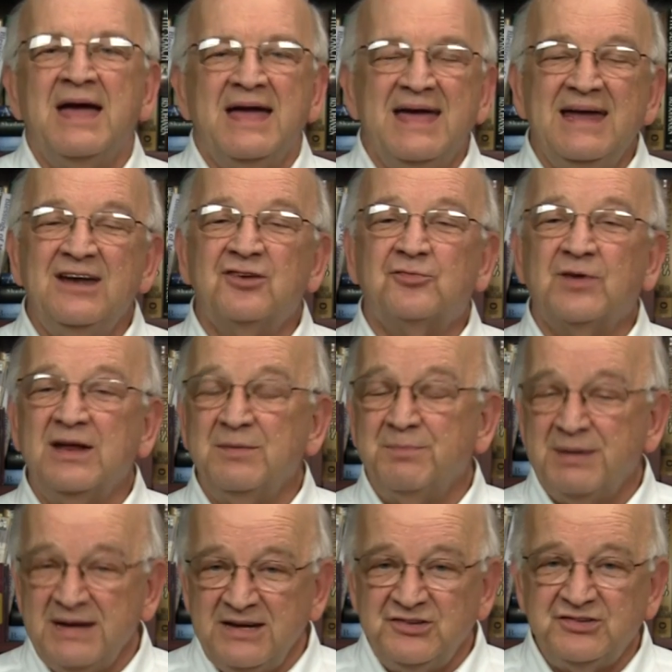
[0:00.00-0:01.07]
It is rated
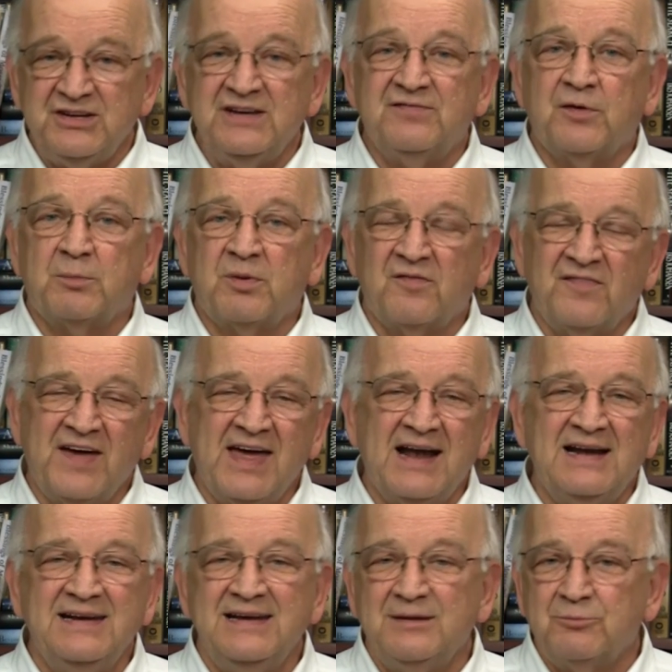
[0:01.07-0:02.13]
PG for
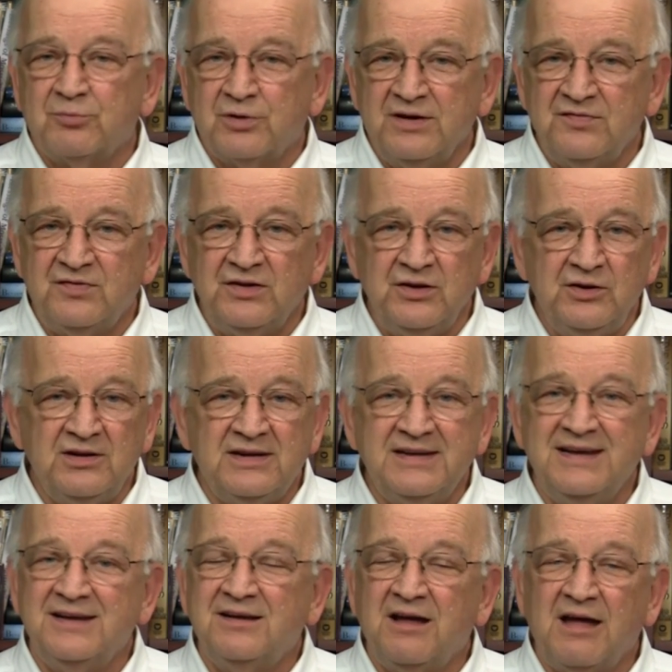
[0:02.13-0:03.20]
profanity and brief
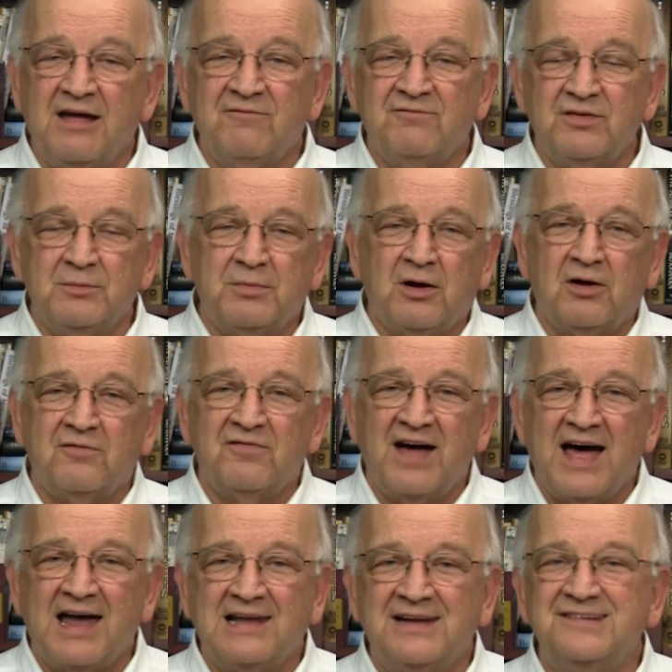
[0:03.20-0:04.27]
nudity and football
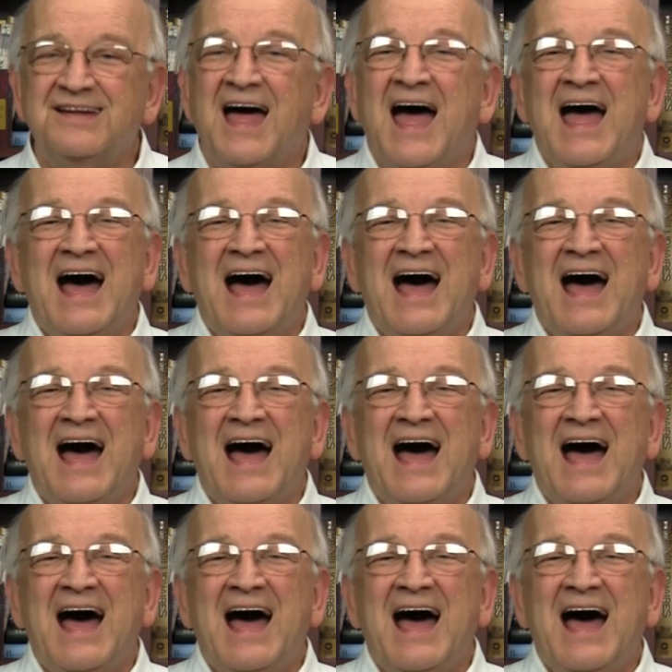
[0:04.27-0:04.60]
violence.